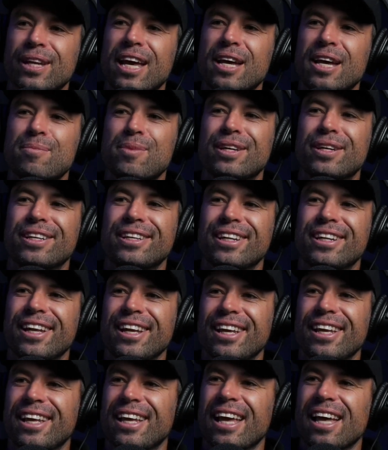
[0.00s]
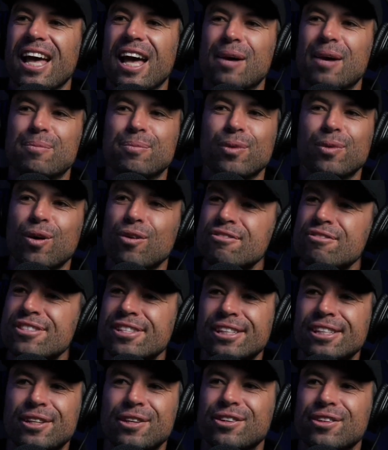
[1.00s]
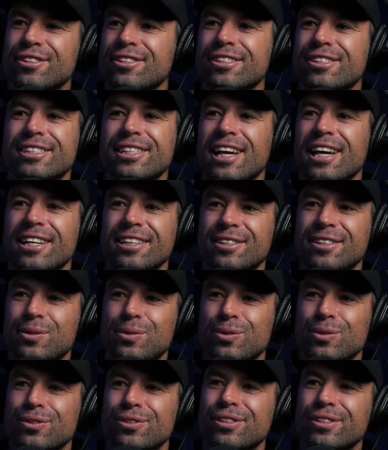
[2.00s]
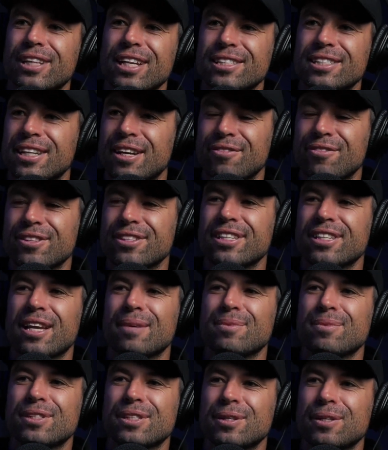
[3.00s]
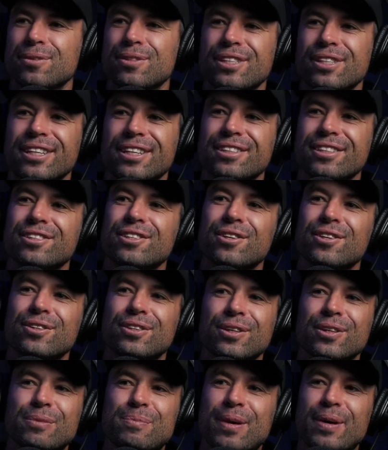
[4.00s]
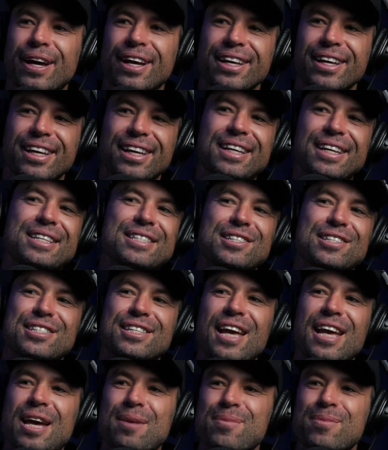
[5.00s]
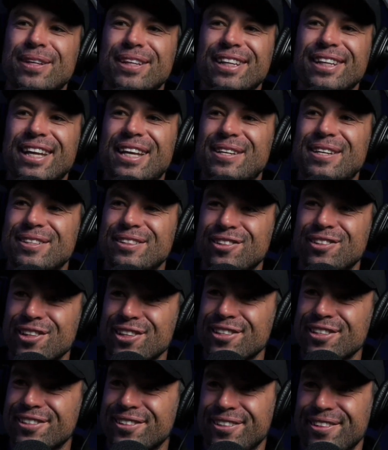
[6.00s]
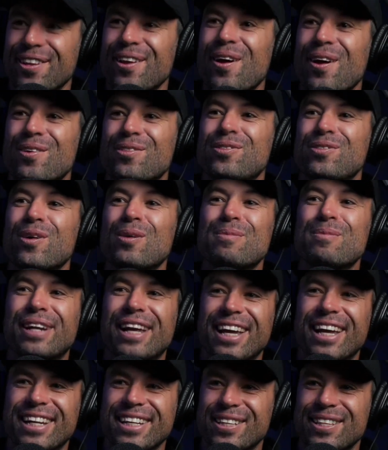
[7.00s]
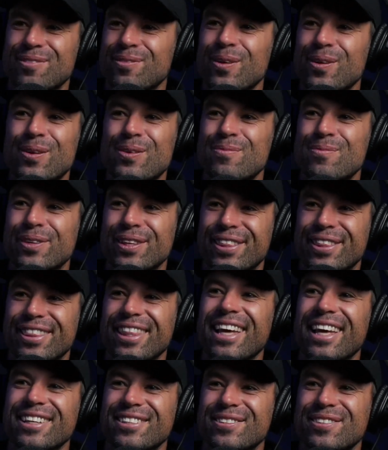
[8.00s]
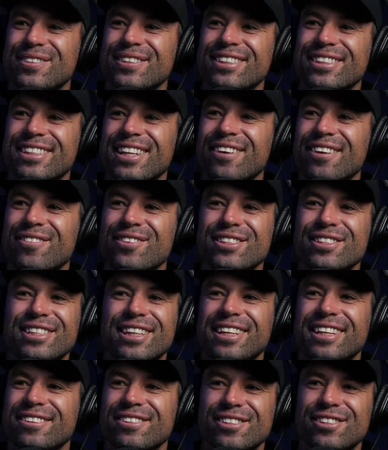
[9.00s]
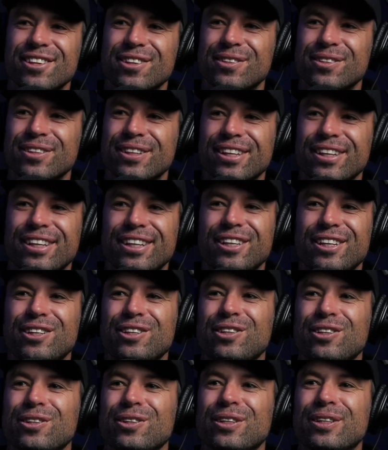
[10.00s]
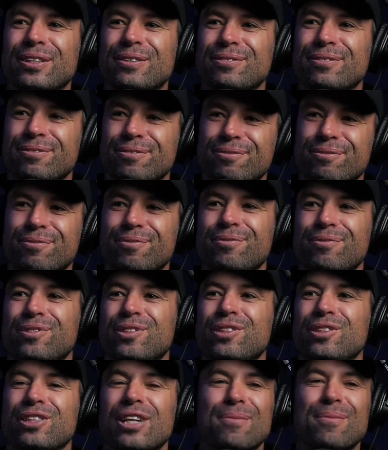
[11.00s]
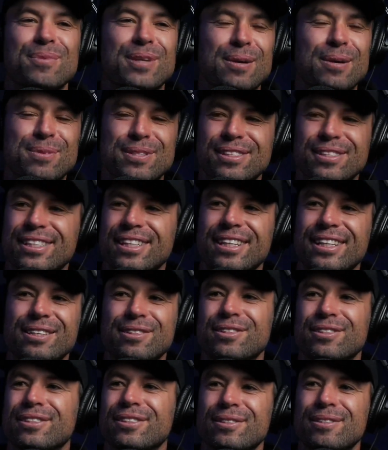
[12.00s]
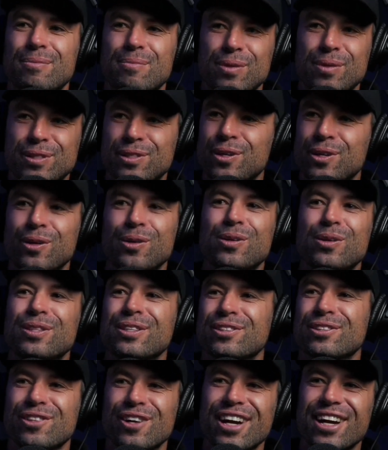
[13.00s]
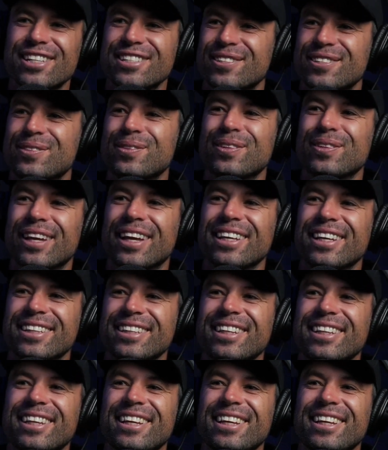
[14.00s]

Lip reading: came in, obviously not as talented or doesn't have the same skill set as you do, but just came in and just dominated the room with that sort of stuff, wasn't he? He was so good. He jumped up and said he's going to earn the trust and all that.